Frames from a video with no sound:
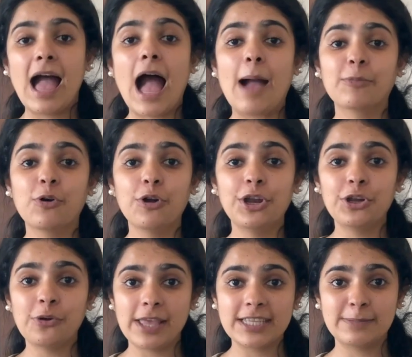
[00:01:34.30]
I'm going to
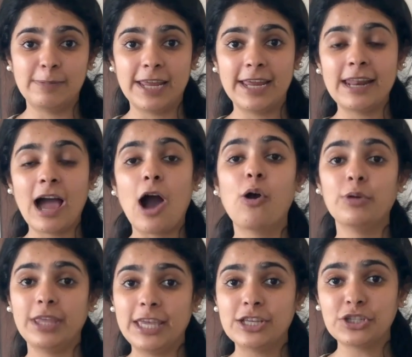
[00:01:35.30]
explain how
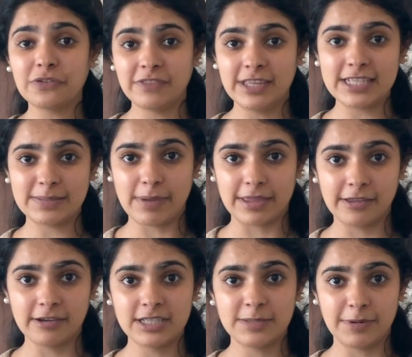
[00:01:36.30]
each of these
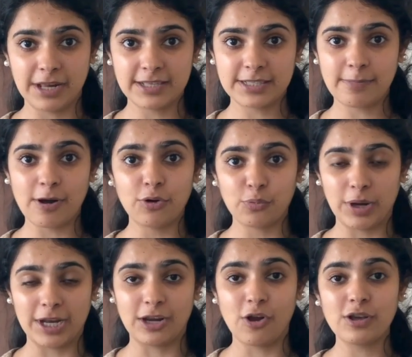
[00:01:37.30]
methods brings about
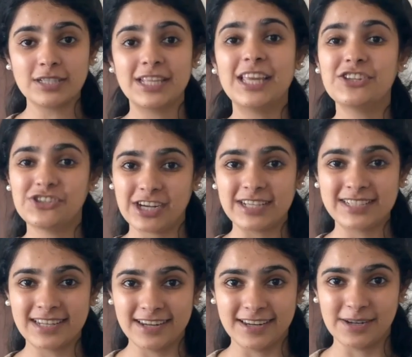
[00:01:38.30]
weight loss in just
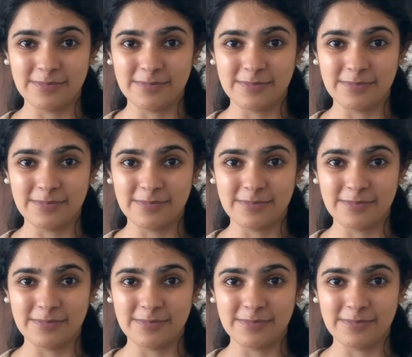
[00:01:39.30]
a little